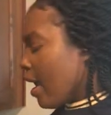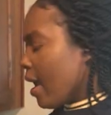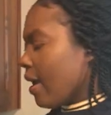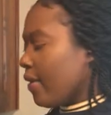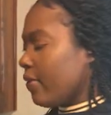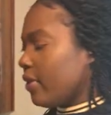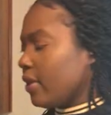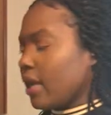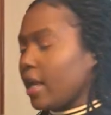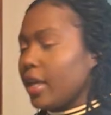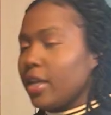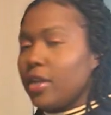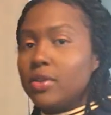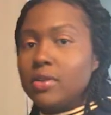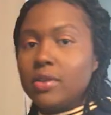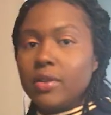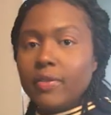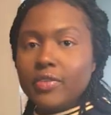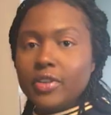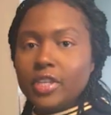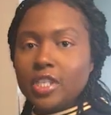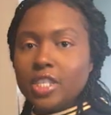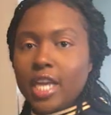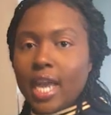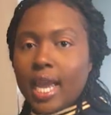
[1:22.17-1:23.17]
And then I used a
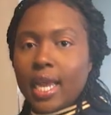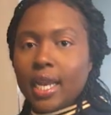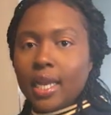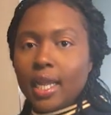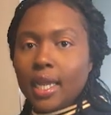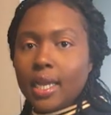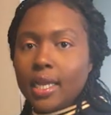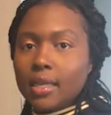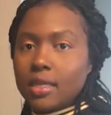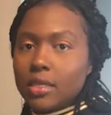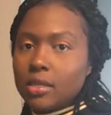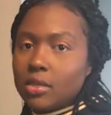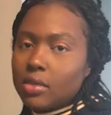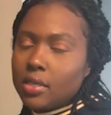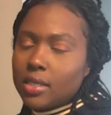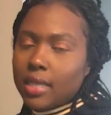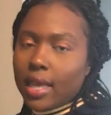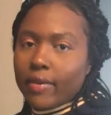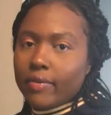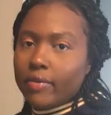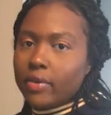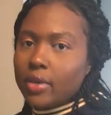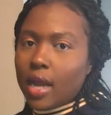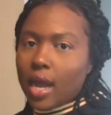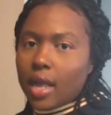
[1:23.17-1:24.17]
veggetti. This was
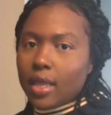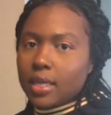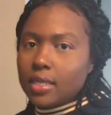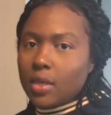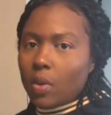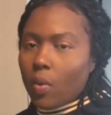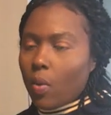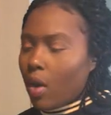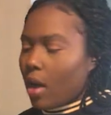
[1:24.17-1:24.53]
$7 at